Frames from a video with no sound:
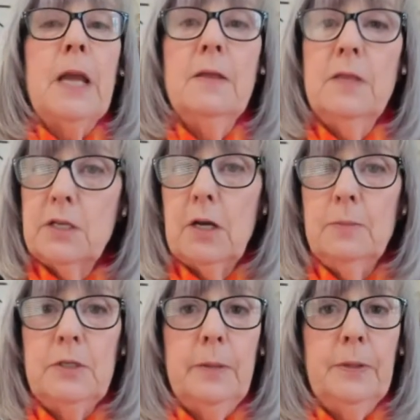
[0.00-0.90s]
And this
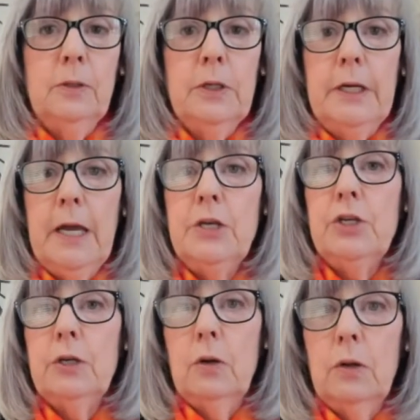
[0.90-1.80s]
comes up in
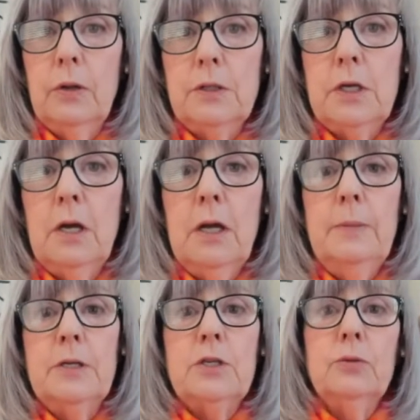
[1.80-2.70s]
litigation all the
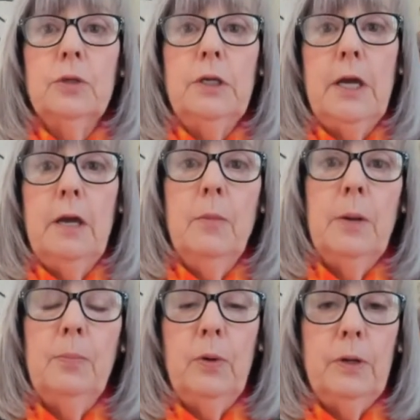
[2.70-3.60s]
time. It certainly came
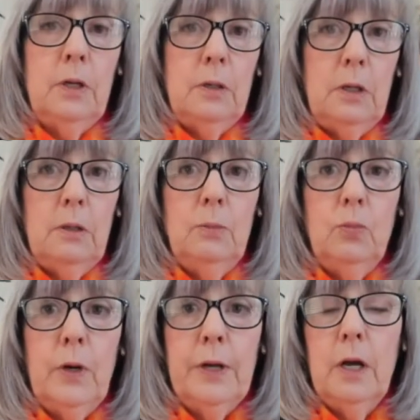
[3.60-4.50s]
up
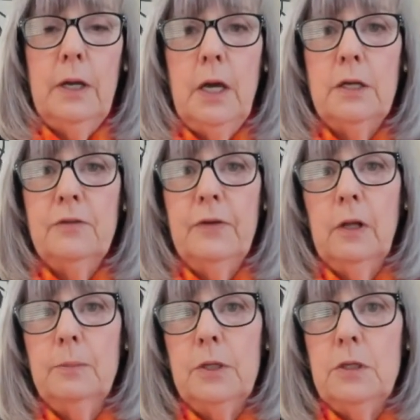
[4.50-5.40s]
when I had
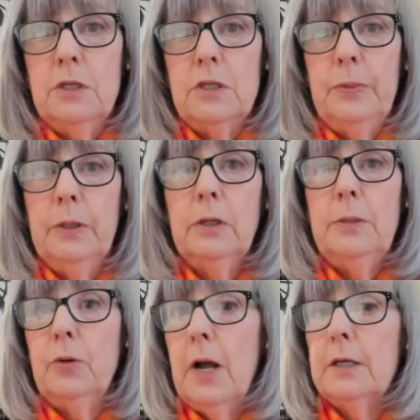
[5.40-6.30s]
developed a disability
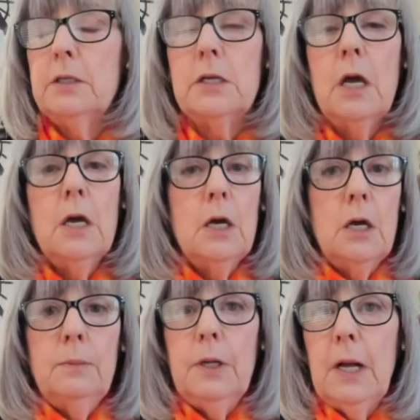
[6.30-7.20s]
practice.
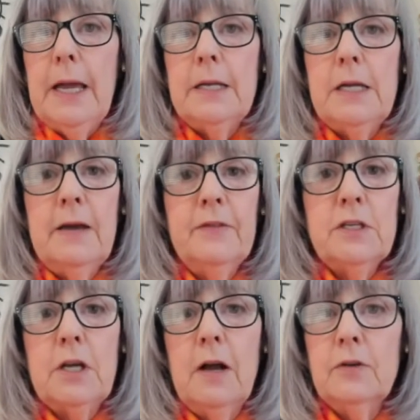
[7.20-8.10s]
I had to have this
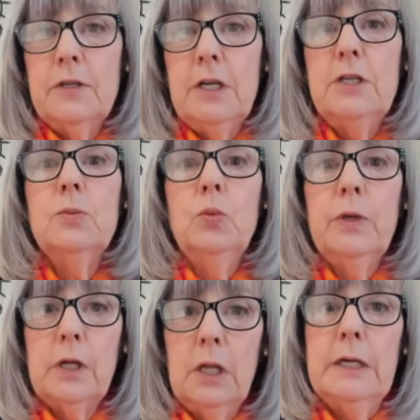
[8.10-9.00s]
conversation
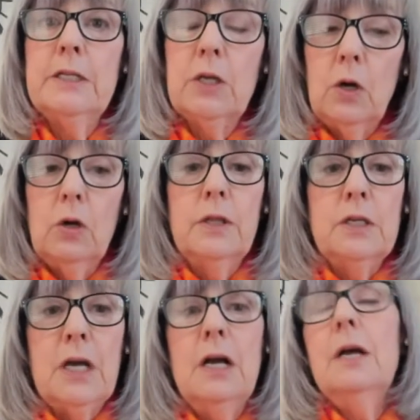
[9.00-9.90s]
with clients all the
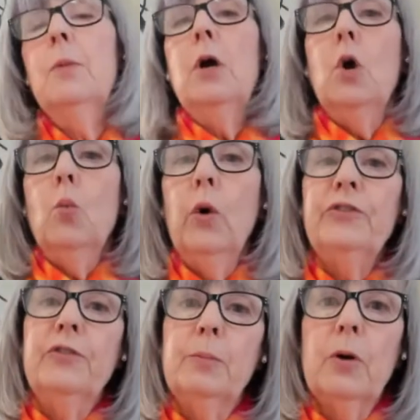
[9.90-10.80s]
time.
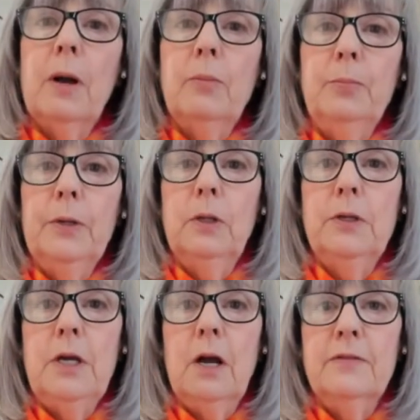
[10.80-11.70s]
What's the
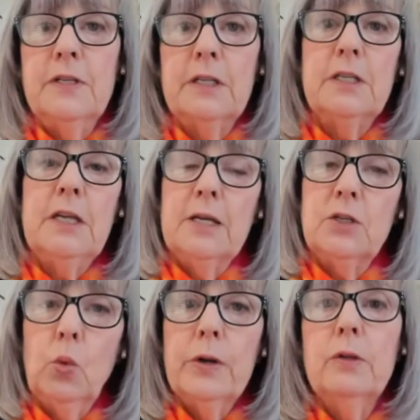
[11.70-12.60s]
probability of success?
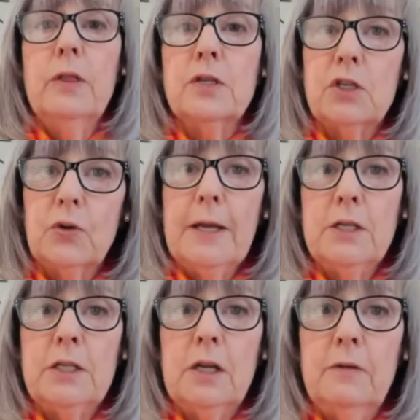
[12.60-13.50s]
What are the
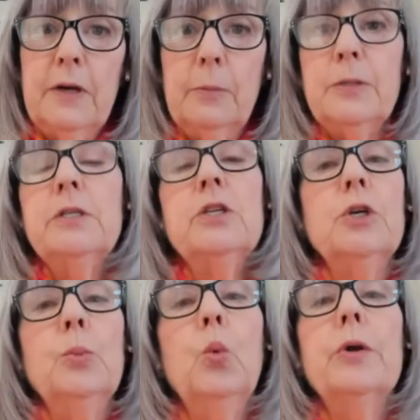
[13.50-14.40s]
strengths of our
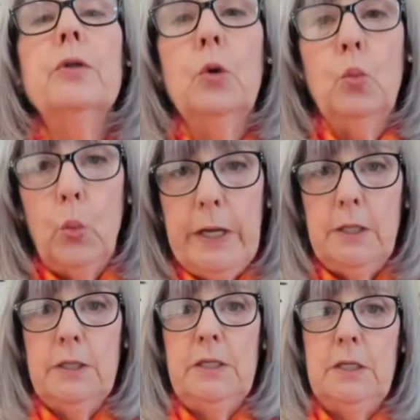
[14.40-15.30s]
position? What are the
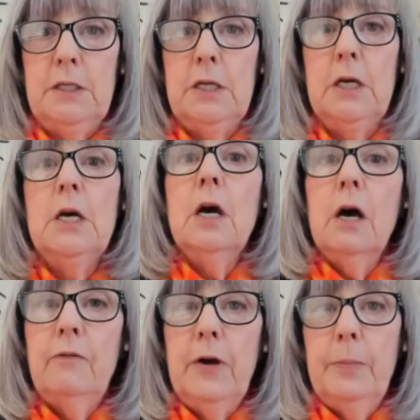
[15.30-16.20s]
weaknesses
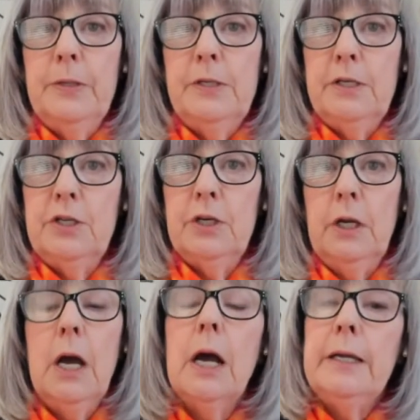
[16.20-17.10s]
of our
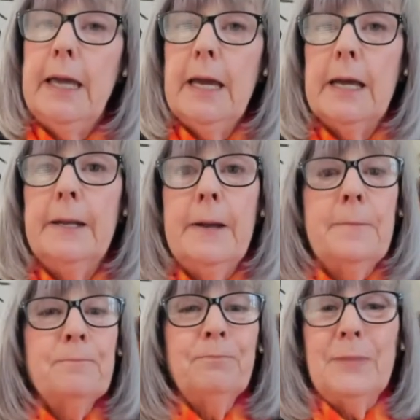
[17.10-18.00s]
position? Again,
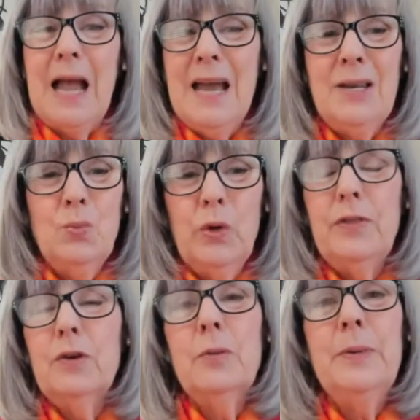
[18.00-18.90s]
I didn't
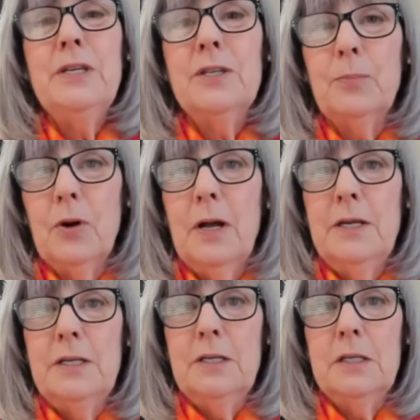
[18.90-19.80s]
want there to be
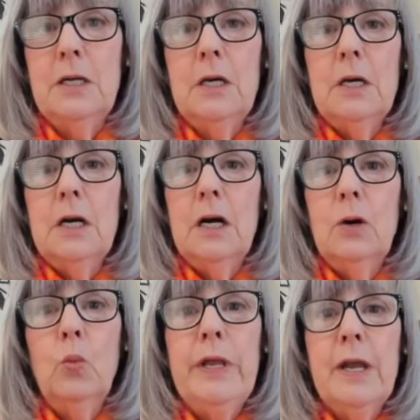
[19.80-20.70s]
surprises.
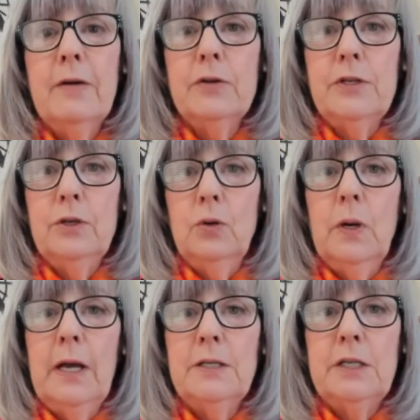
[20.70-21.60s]
We never do.
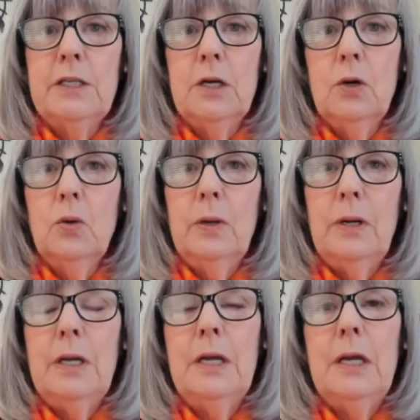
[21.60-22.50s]
And so
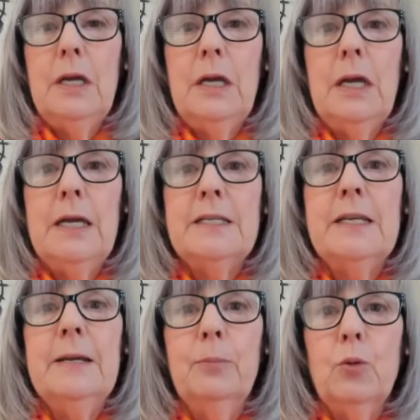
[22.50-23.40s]
it's
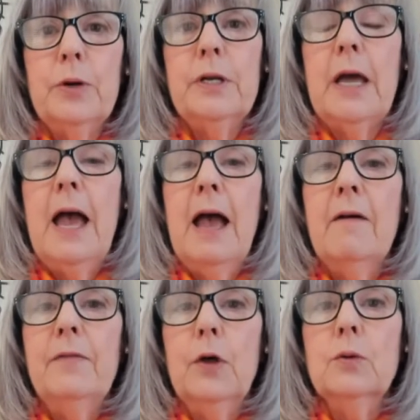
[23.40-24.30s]
important to
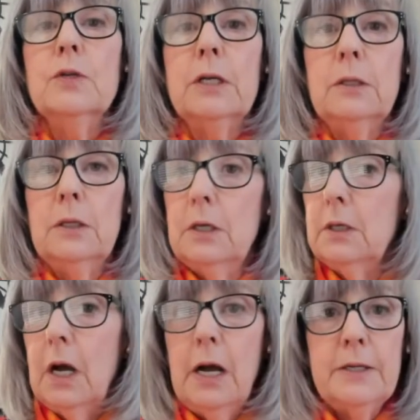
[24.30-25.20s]
have those
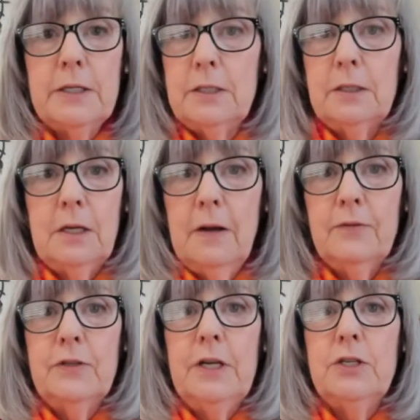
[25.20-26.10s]
honest
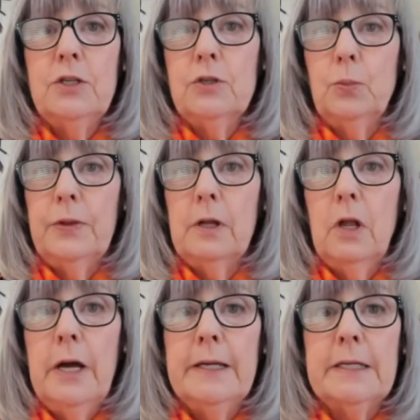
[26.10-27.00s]
conversations with
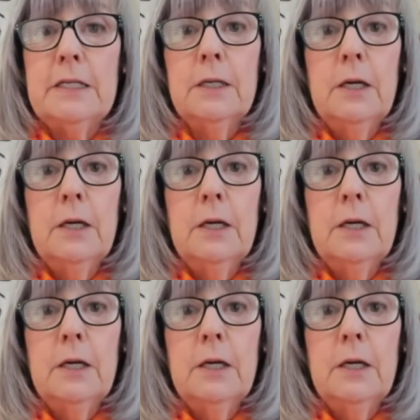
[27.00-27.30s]
clients